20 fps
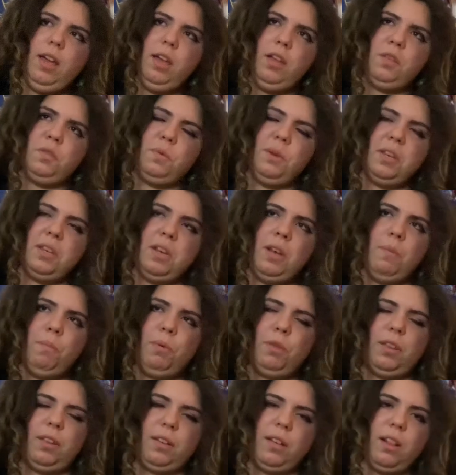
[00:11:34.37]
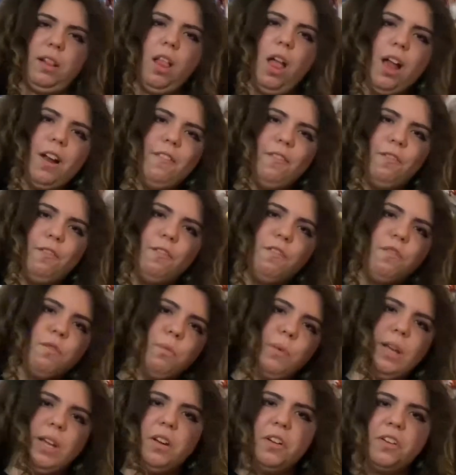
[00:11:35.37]
And so we ended up with like a lot of
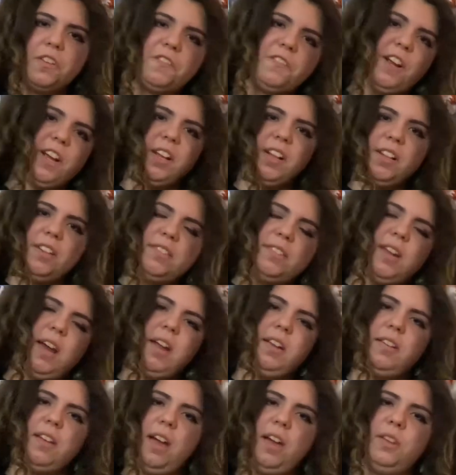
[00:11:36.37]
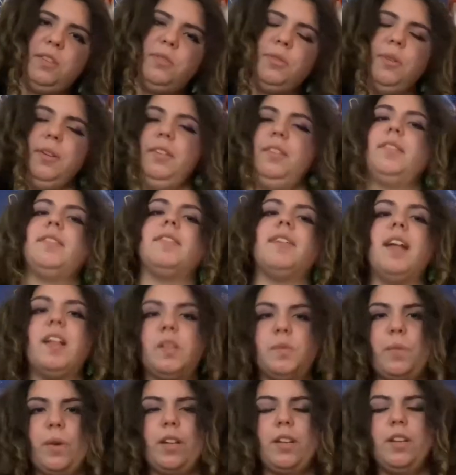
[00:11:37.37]
weird Frankenstein dinosaurs, and
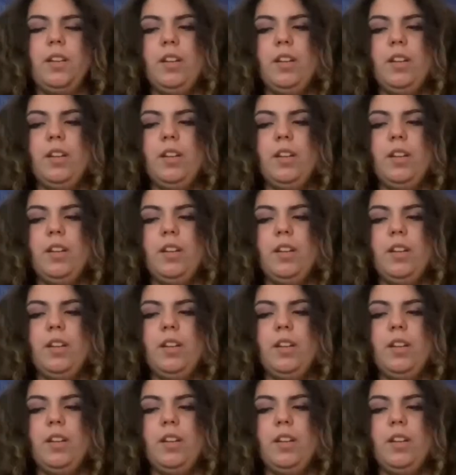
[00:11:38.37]
that's what,